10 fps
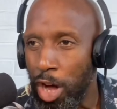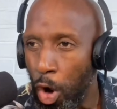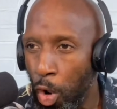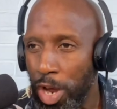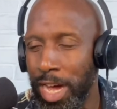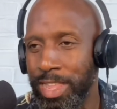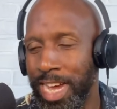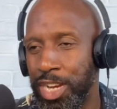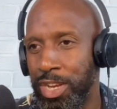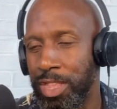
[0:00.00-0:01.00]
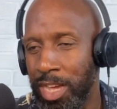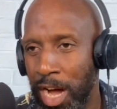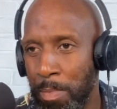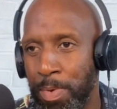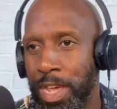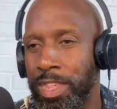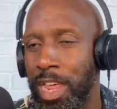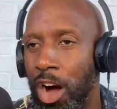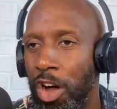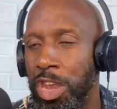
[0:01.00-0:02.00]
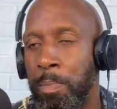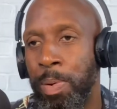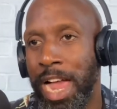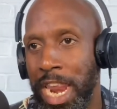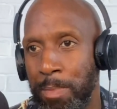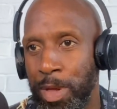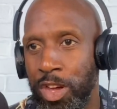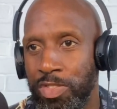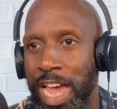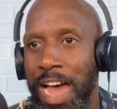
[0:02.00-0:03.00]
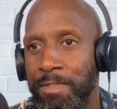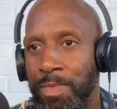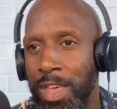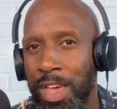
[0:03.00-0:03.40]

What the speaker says: organizations, companies on the planet, because they have